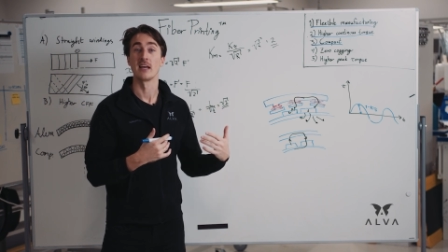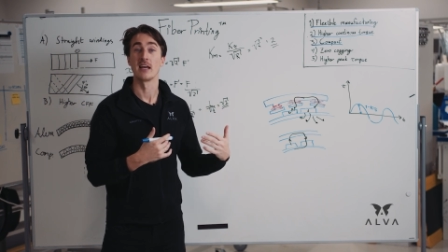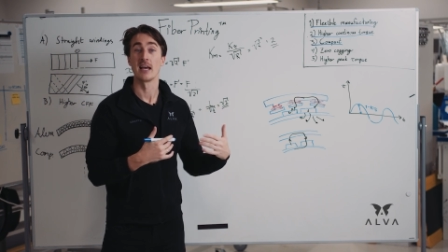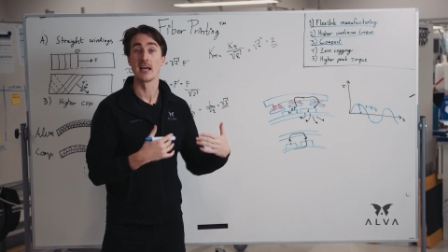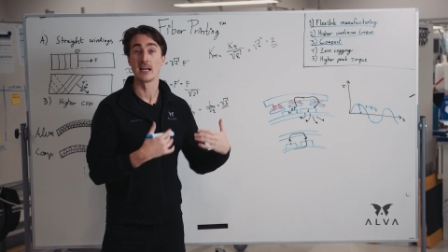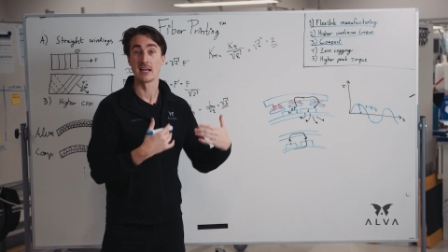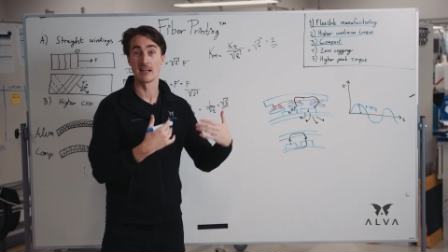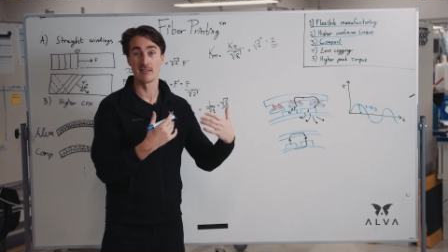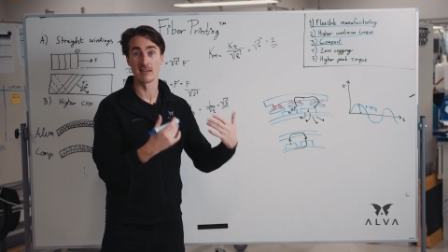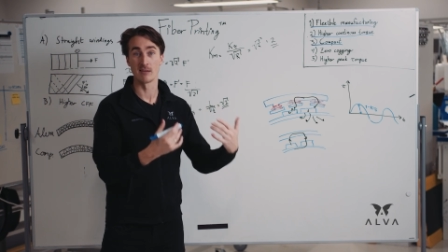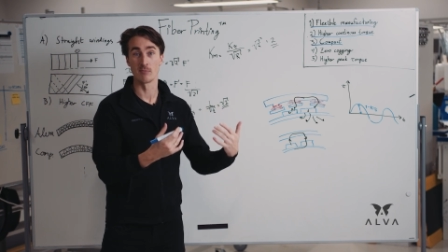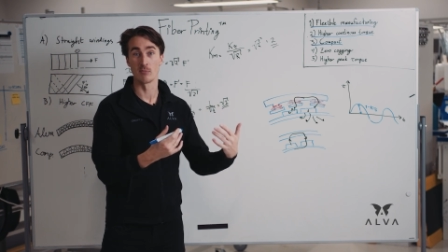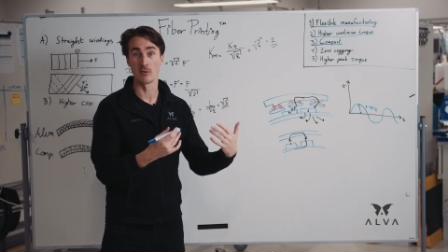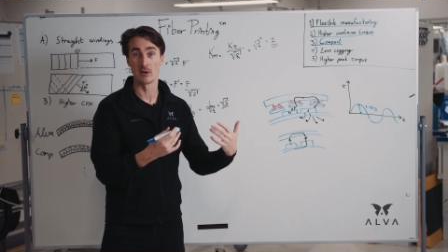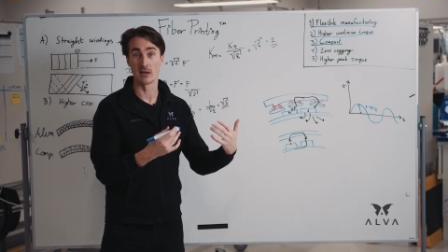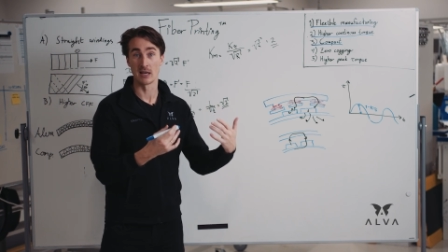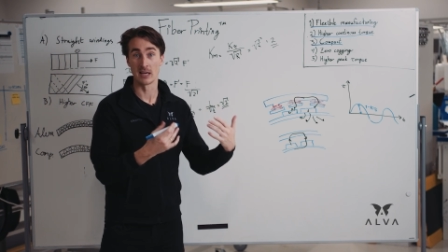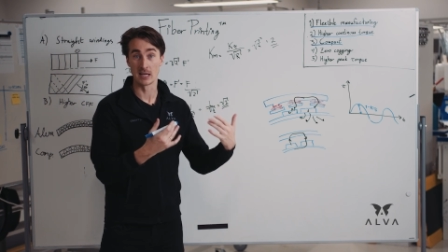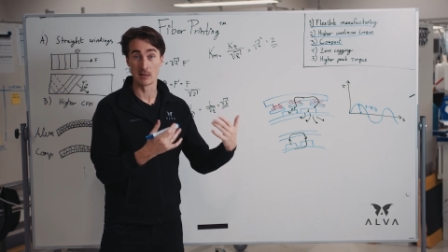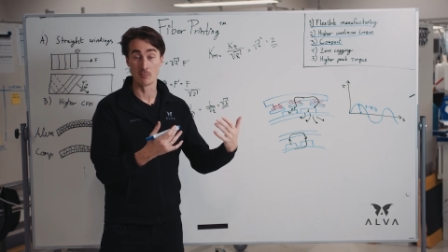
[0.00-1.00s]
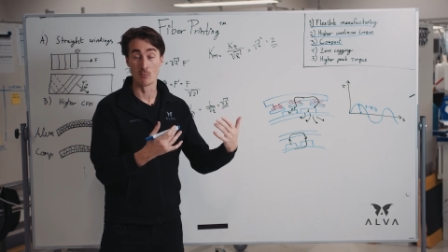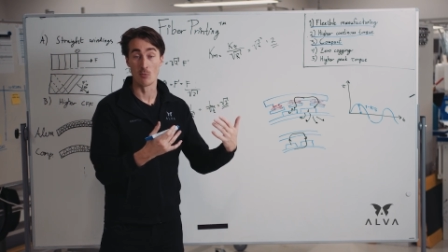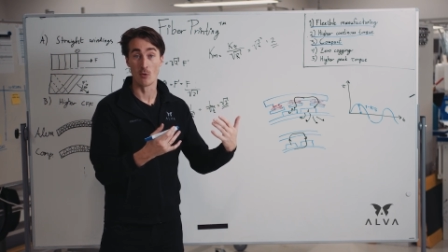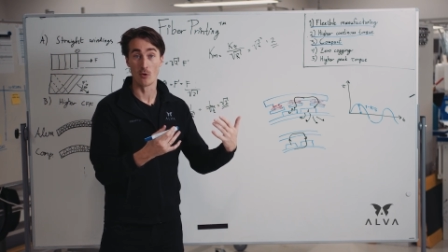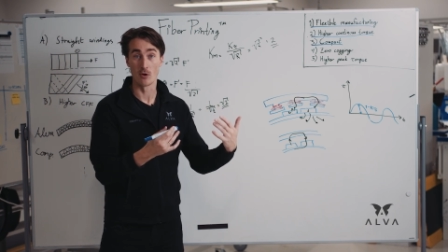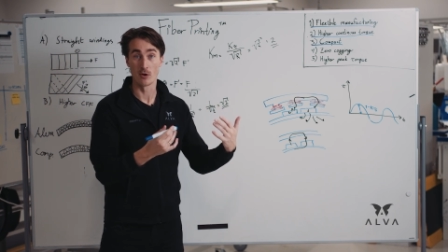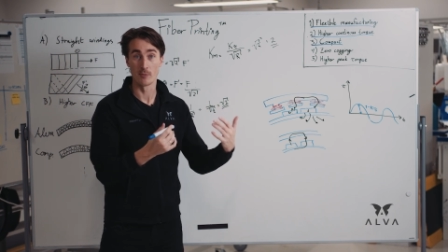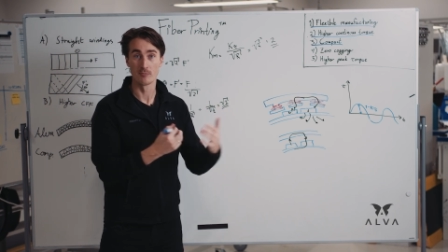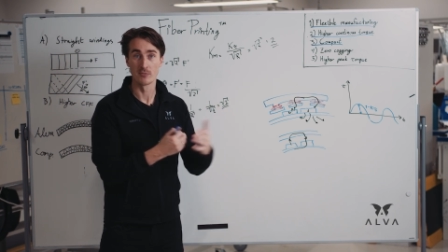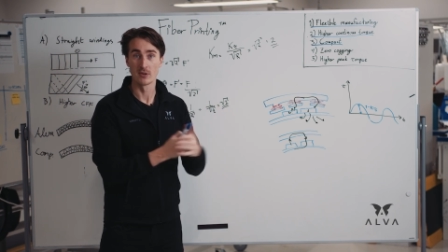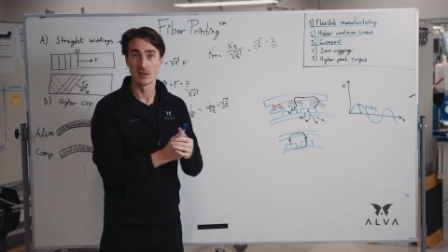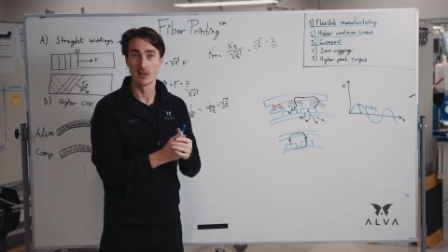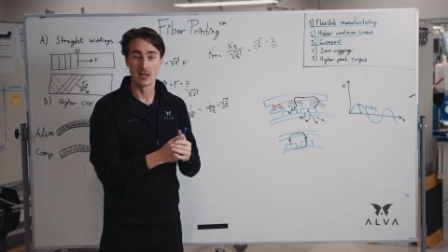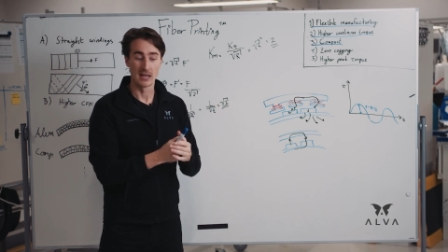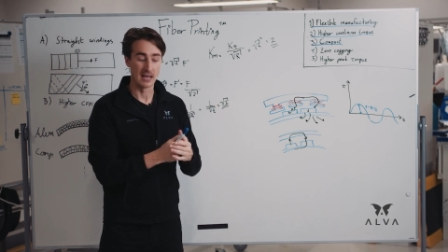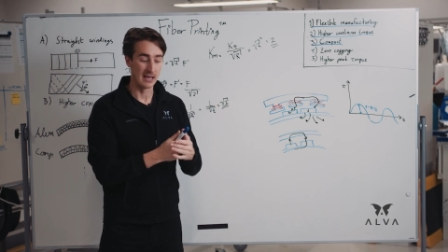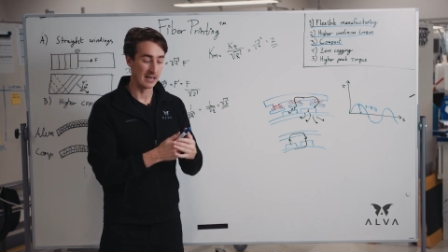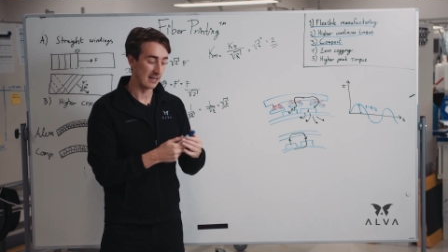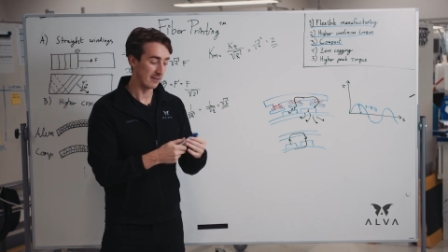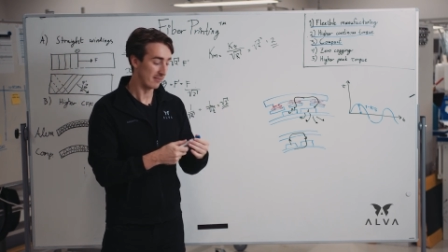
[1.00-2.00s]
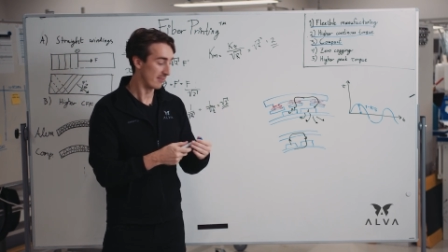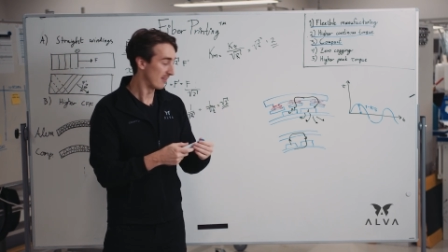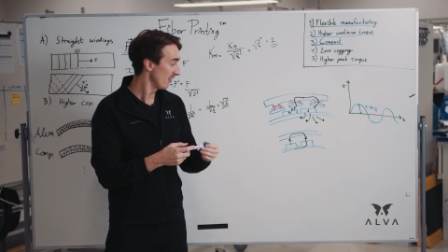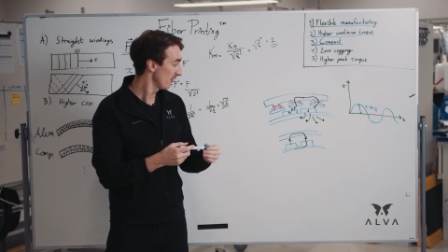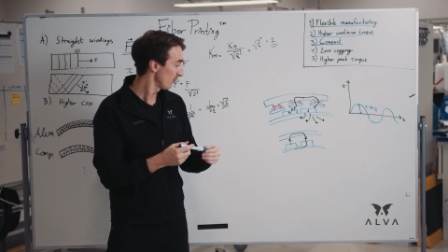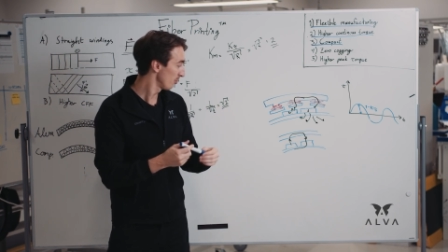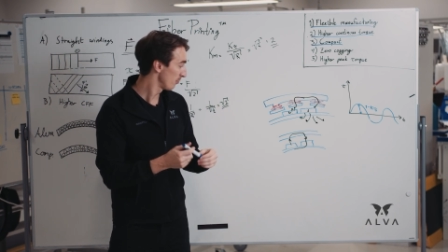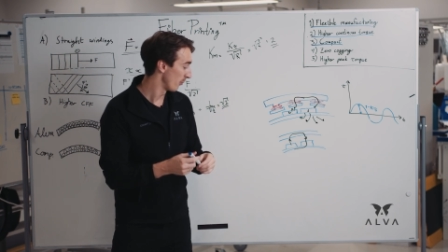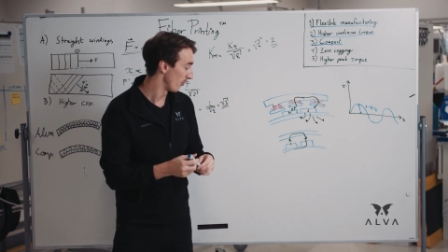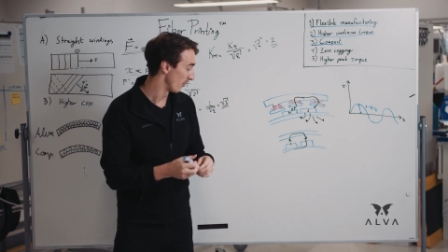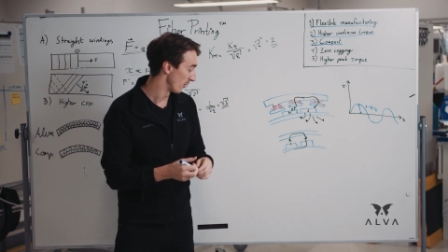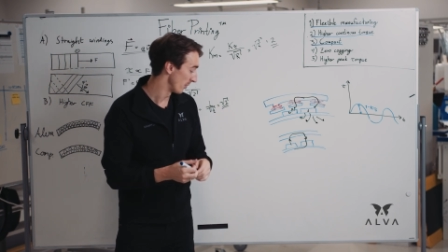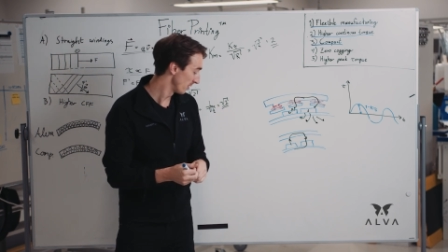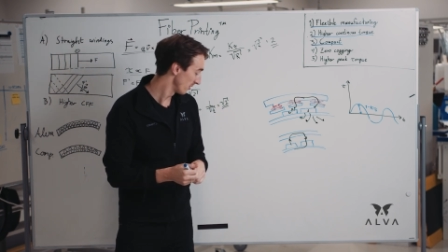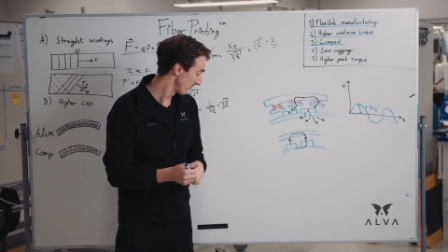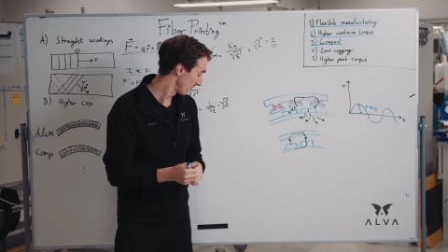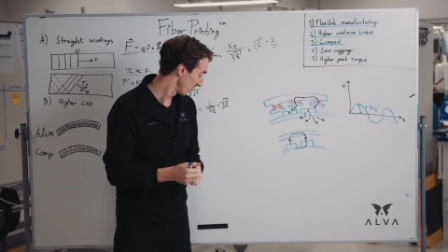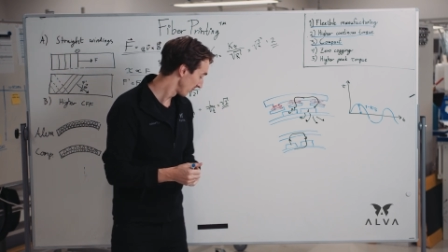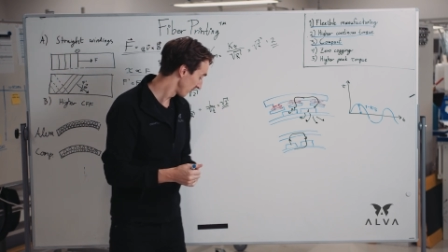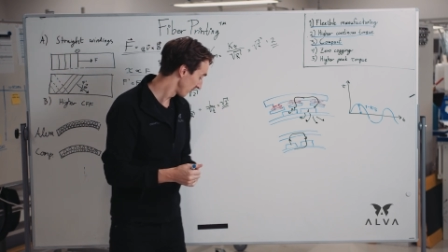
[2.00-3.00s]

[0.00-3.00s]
anything anymore. And at this point,